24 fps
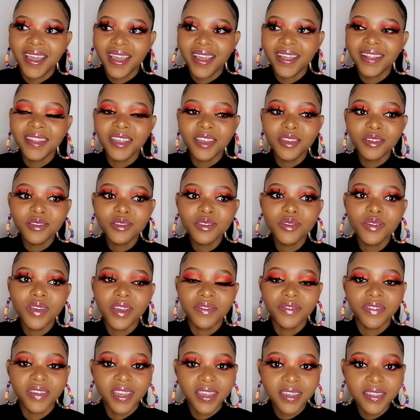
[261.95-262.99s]
and they used to
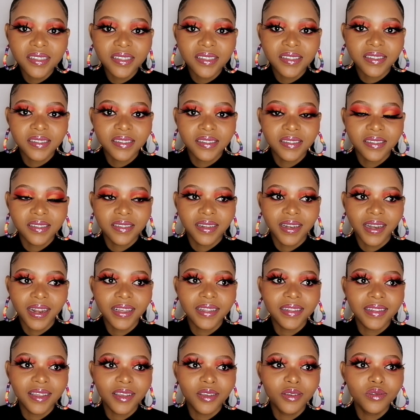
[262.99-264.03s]
have kids
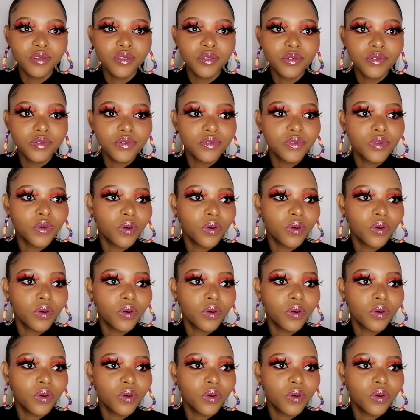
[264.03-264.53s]
like they used to